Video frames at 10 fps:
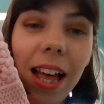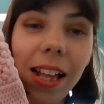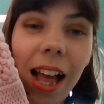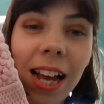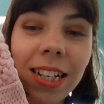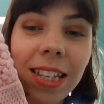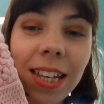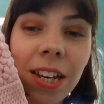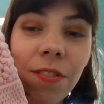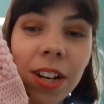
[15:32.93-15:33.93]
I
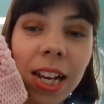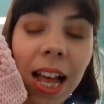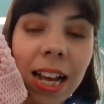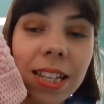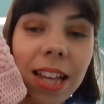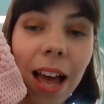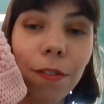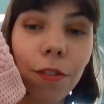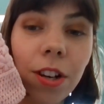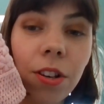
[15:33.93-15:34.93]
did realise
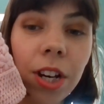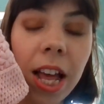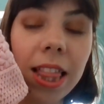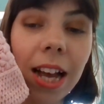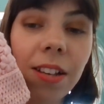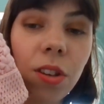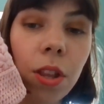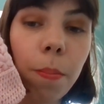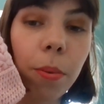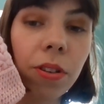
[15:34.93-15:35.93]
after I'd done it that I'd sewn
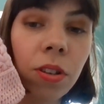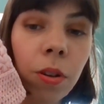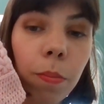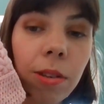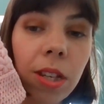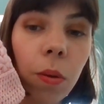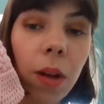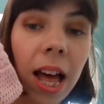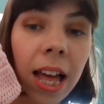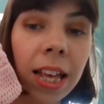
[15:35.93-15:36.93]
the button up too
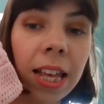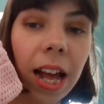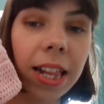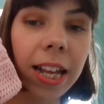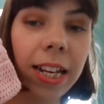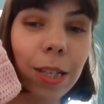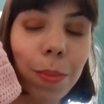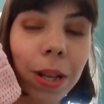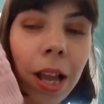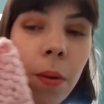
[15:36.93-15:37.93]
high. I think it needs to
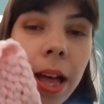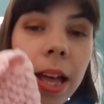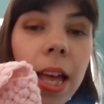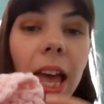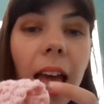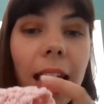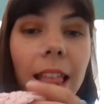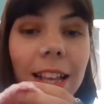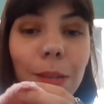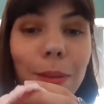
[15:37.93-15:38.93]
be lower. And then
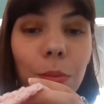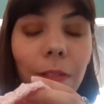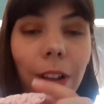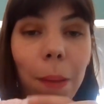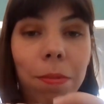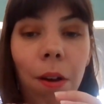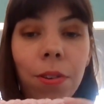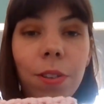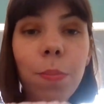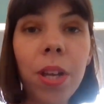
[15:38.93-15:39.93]
these bits won't flap around
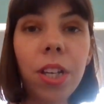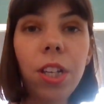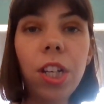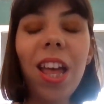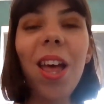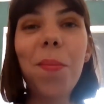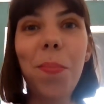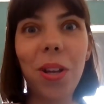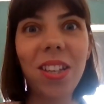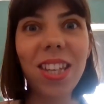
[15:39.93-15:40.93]
as much.
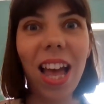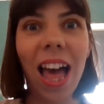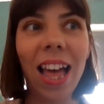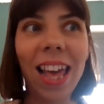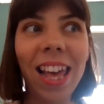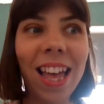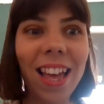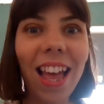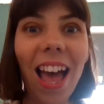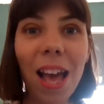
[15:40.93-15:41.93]
But
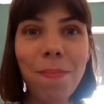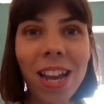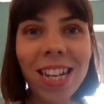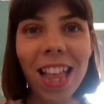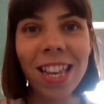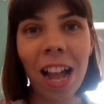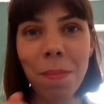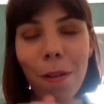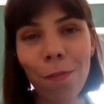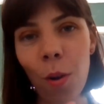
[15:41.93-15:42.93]
I made it the night
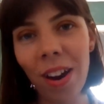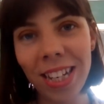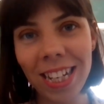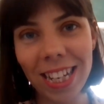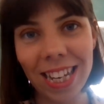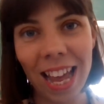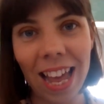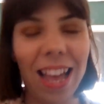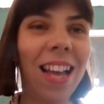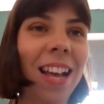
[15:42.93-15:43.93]
before I needed it
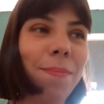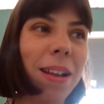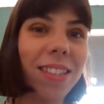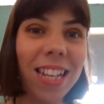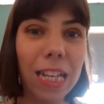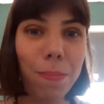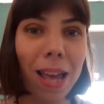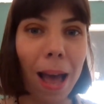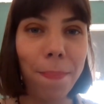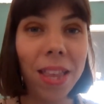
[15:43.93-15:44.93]
at about 6
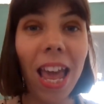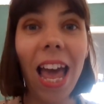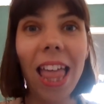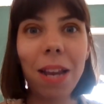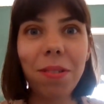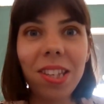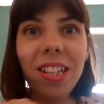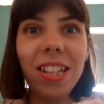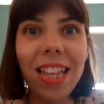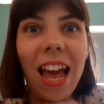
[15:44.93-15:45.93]
p.m. And then I was
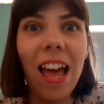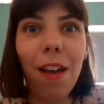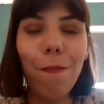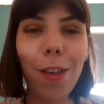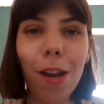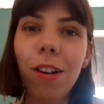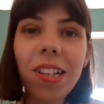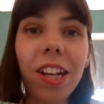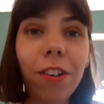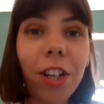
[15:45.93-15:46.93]
still there
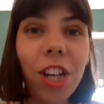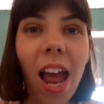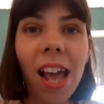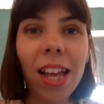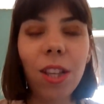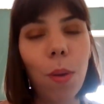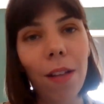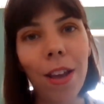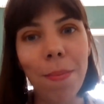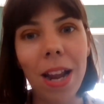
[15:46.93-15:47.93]
furiously crocheting at
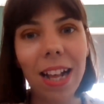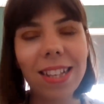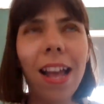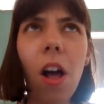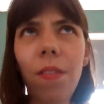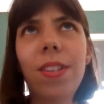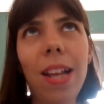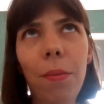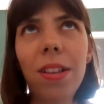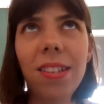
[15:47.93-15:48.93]
12 a.m. the next day, obviously
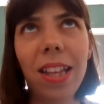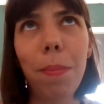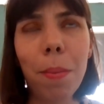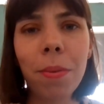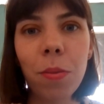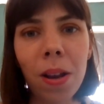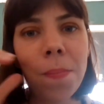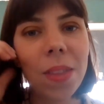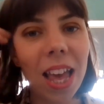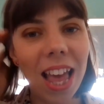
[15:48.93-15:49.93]
with a sleep in between.
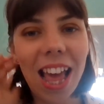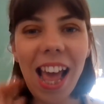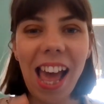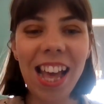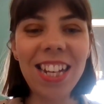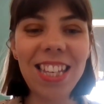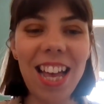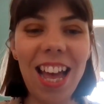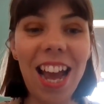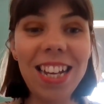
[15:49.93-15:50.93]
And
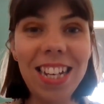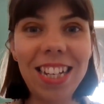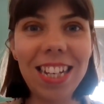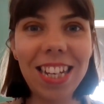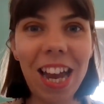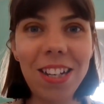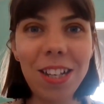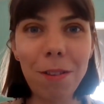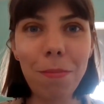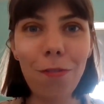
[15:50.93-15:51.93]
I needed to get it
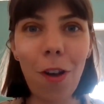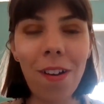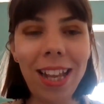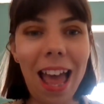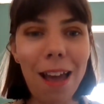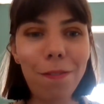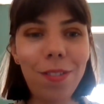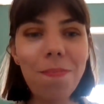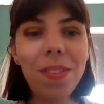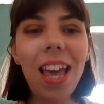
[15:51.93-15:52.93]
done before I left.
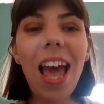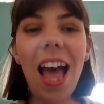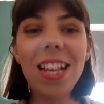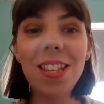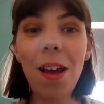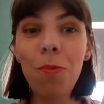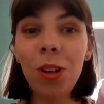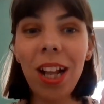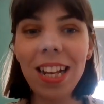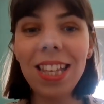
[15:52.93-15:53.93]
So I
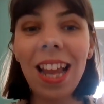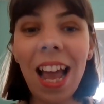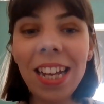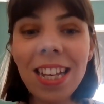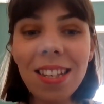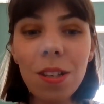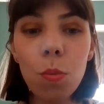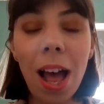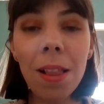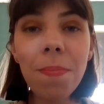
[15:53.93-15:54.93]
would like to line this as
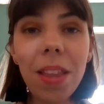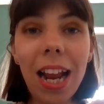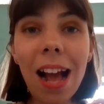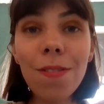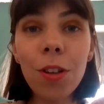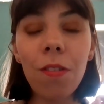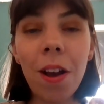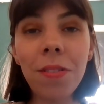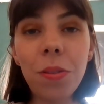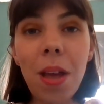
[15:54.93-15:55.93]
well. And I haven't got
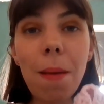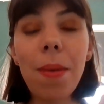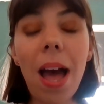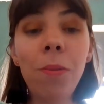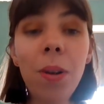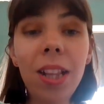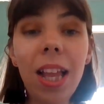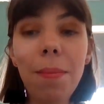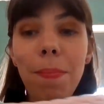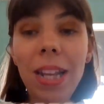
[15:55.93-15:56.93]
around to it, but I will
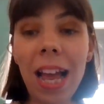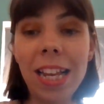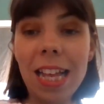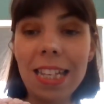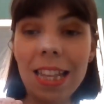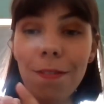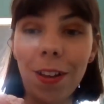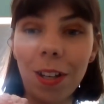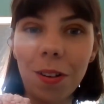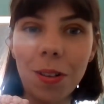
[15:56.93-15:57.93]
be lining this in the
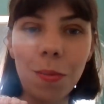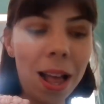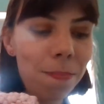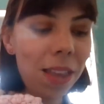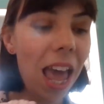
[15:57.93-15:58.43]
future as well.